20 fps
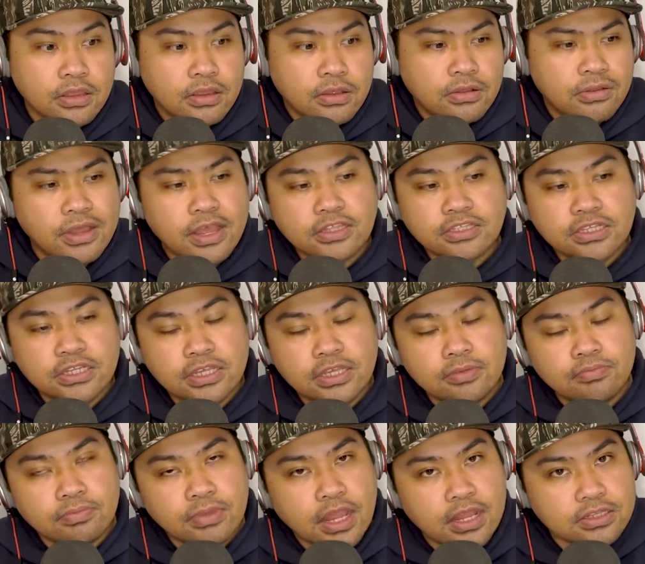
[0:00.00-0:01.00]
Well,
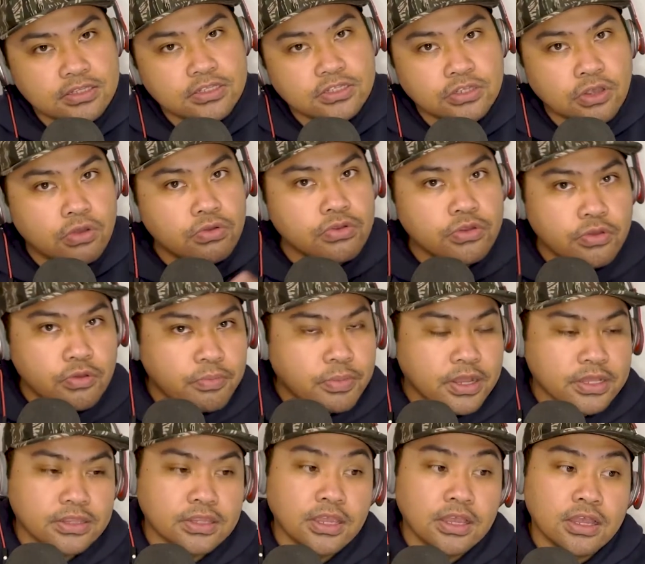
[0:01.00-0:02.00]
actually, not so new,
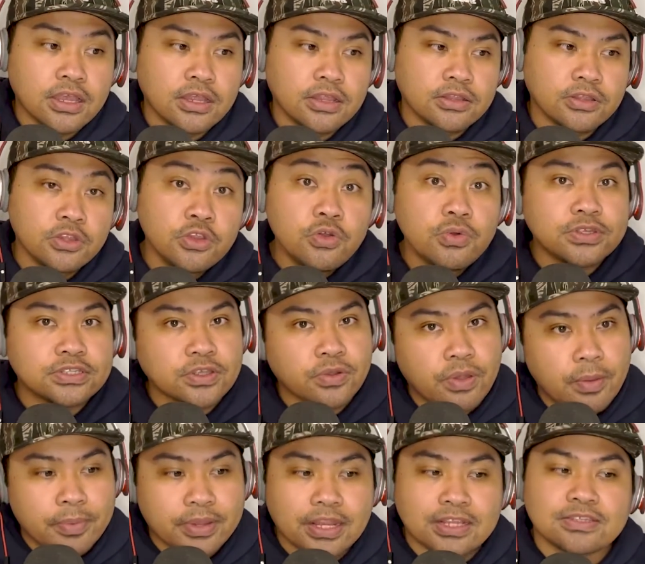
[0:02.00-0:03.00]
but the newest
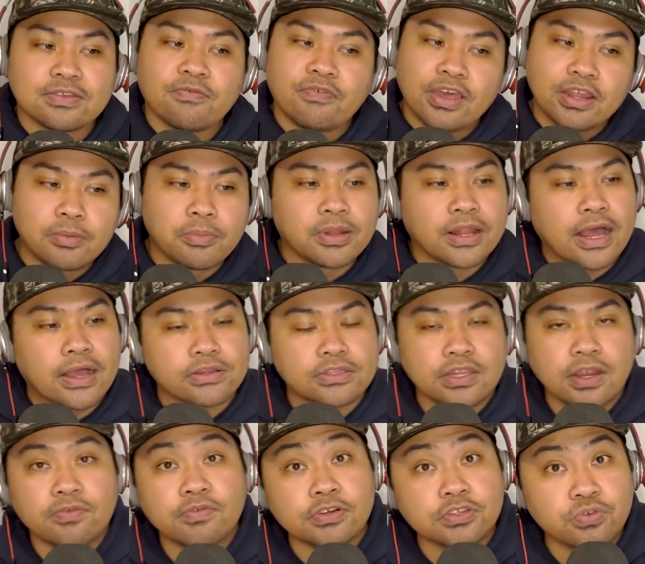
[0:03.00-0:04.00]
equipment that's available out
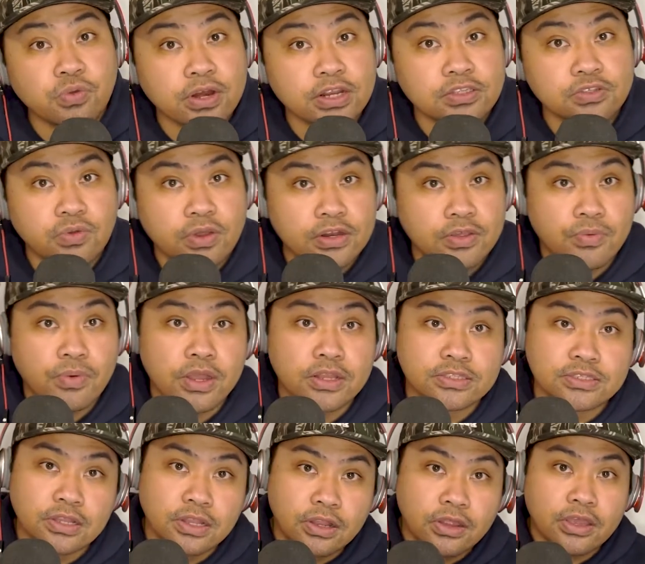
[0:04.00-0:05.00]
there for 2021
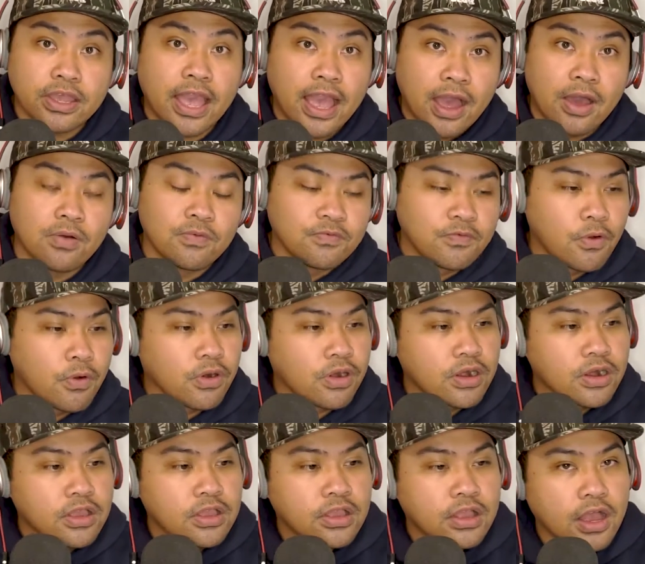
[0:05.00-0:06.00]
to look out
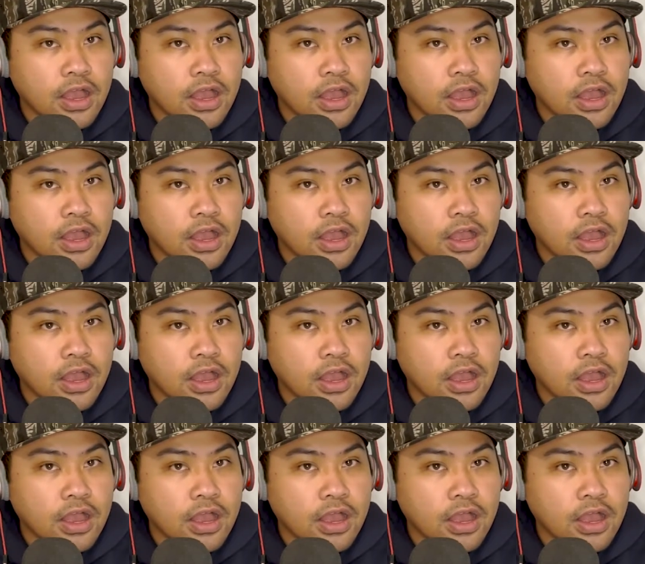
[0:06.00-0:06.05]
for